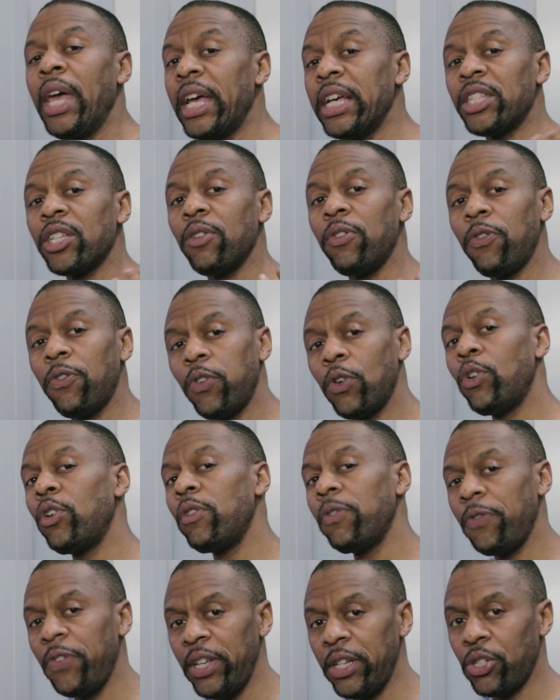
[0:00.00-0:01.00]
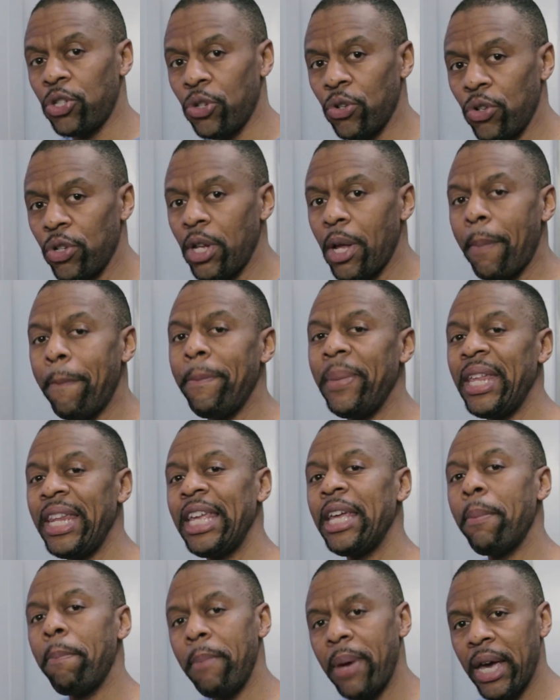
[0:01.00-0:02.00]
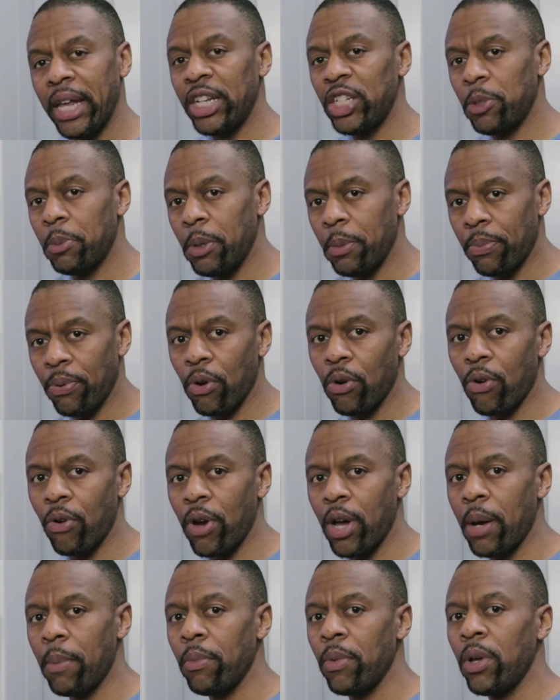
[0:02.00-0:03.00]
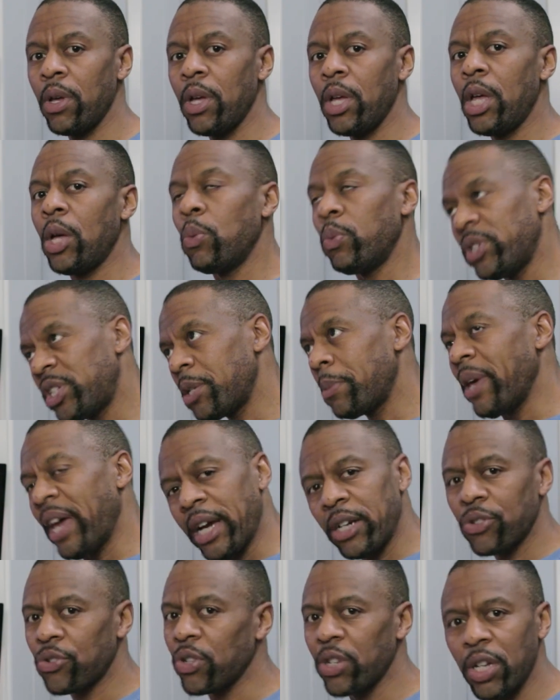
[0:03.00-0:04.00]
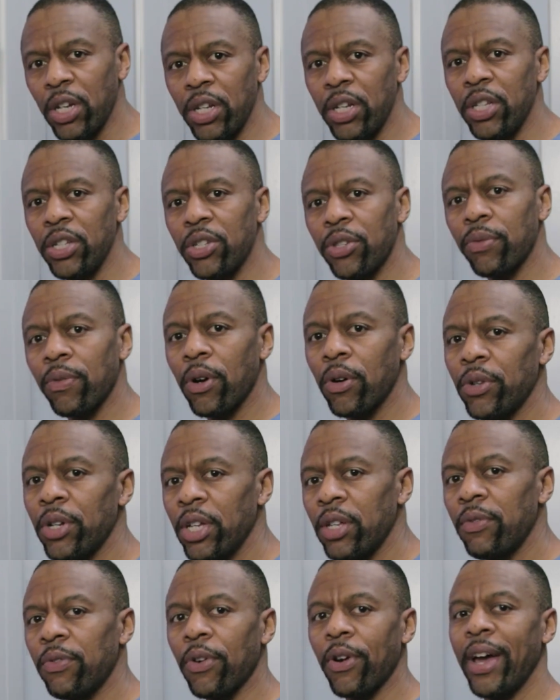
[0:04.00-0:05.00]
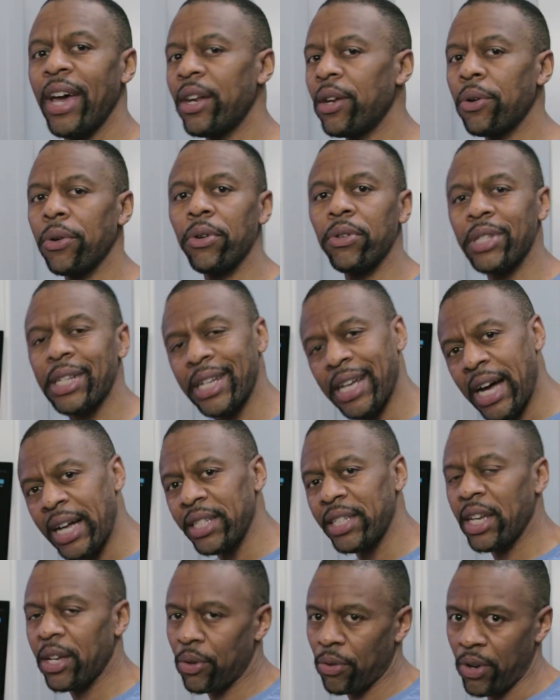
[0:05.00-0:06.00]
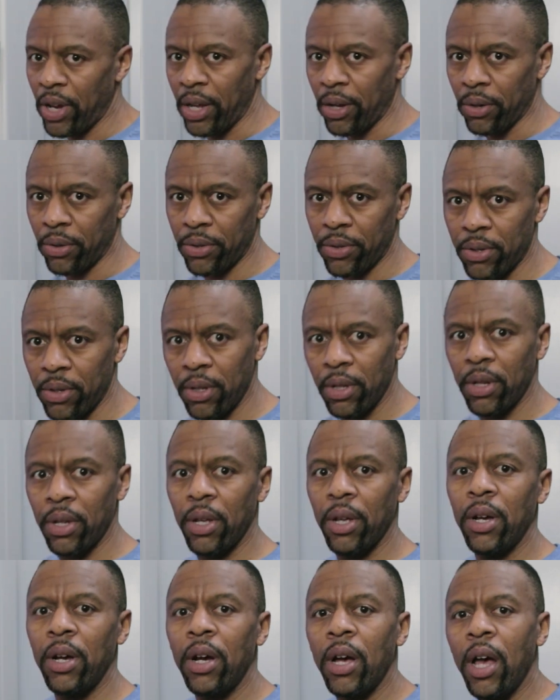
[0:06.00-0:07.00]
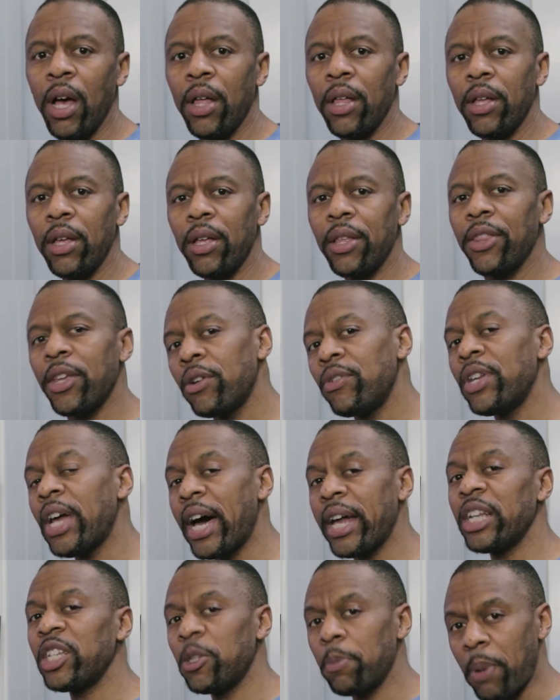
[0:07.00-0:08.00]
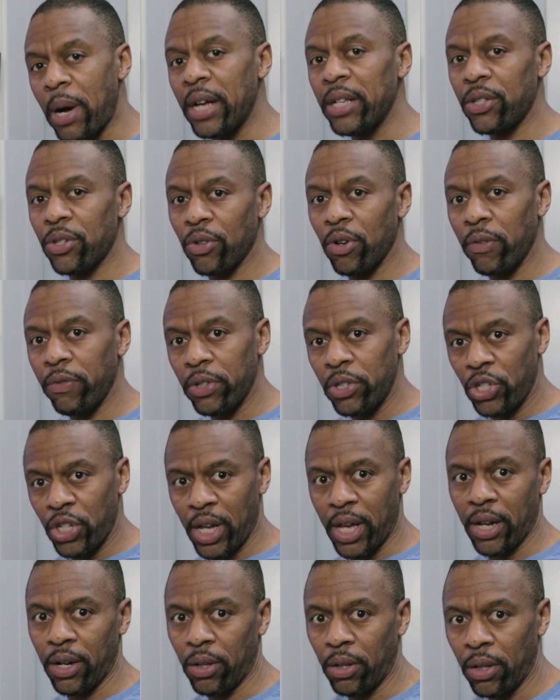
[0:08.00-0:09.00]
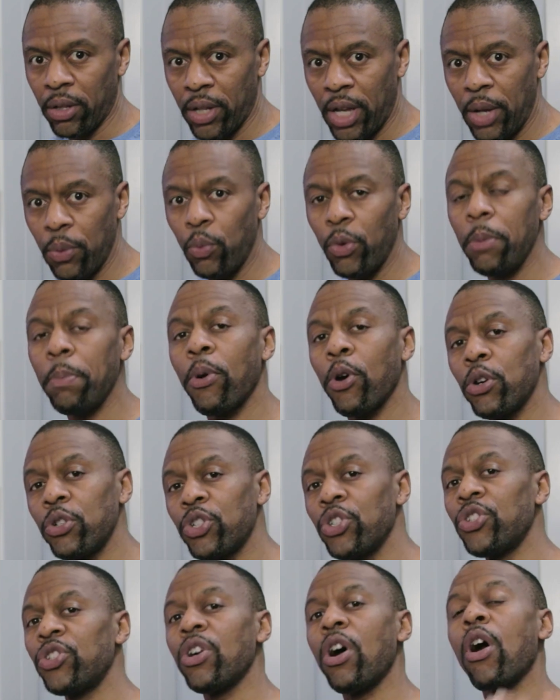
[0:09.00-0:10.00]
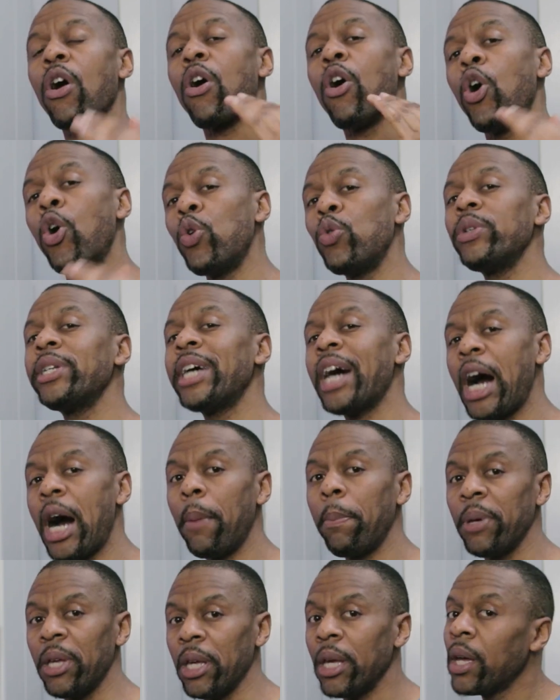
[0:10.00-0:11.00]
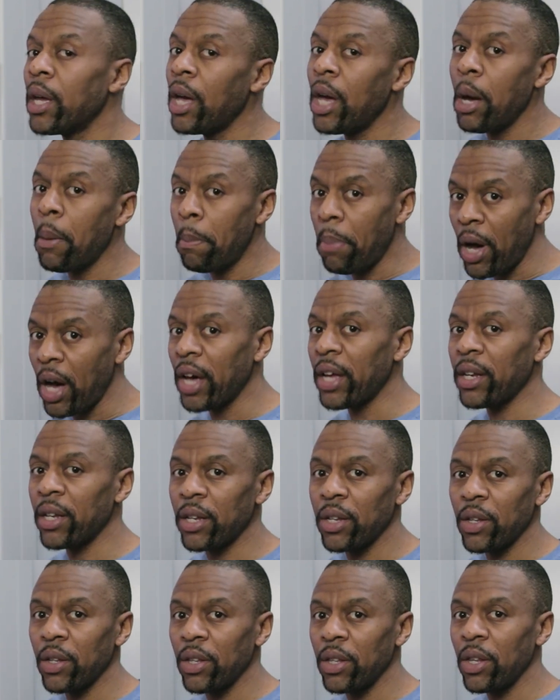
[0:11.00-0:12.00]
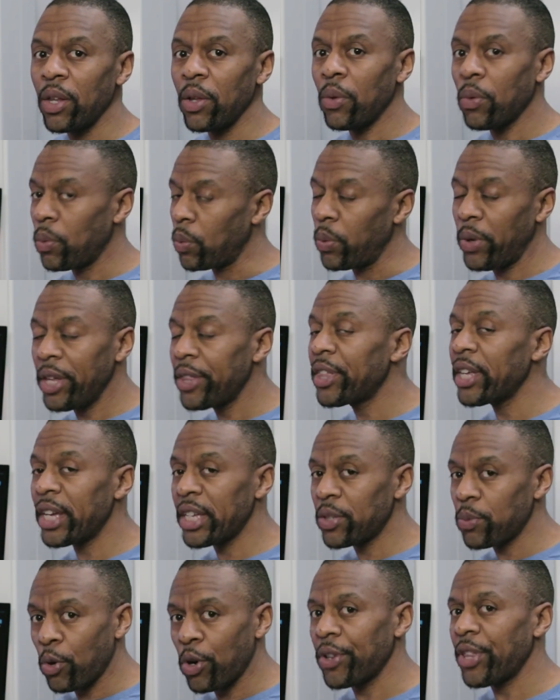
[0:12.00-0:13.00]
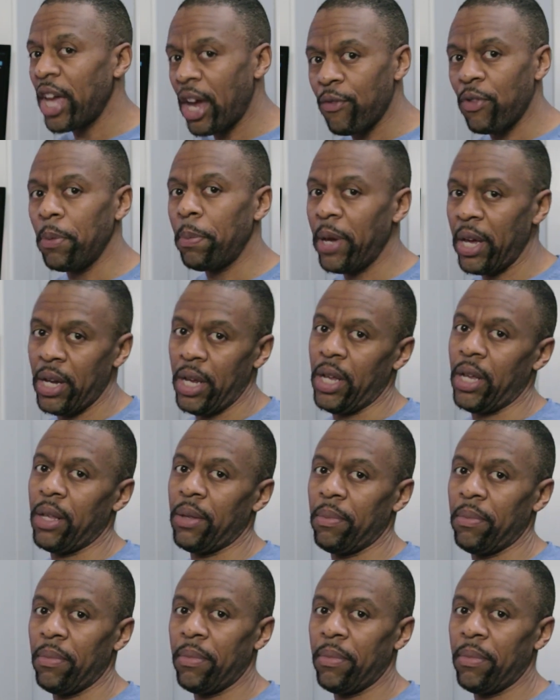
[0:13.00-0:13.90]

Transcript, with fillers: Is a full-featured media management program with some extra goodies thrown in for editors and content creators. They're not a sponsor of the channel, and we purchased our own copy, but we think it's worth every penny.